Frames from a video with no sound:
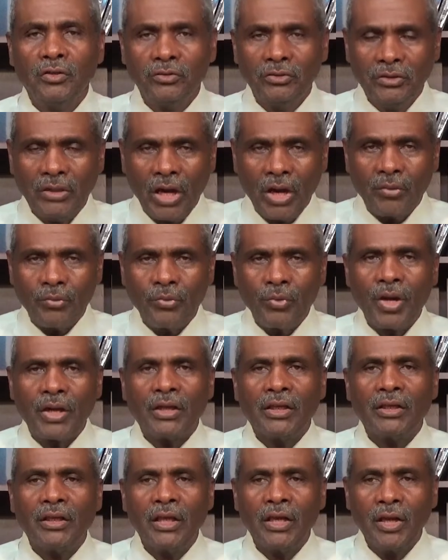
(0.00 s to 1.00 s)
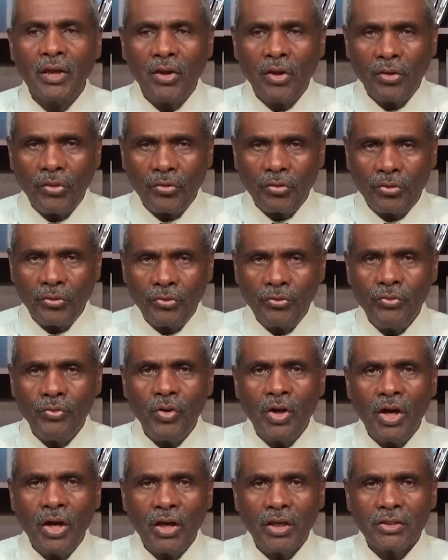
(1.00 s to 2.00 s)
directly through
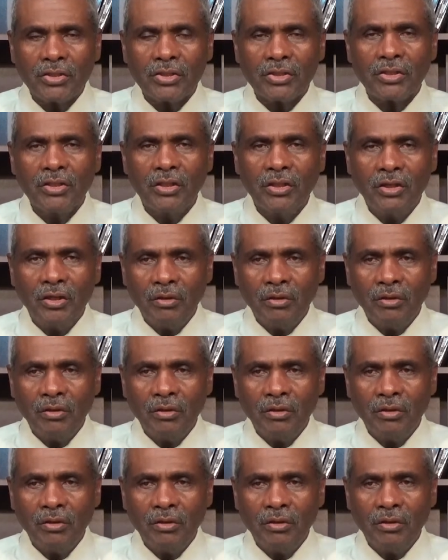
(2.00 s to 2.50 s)
us.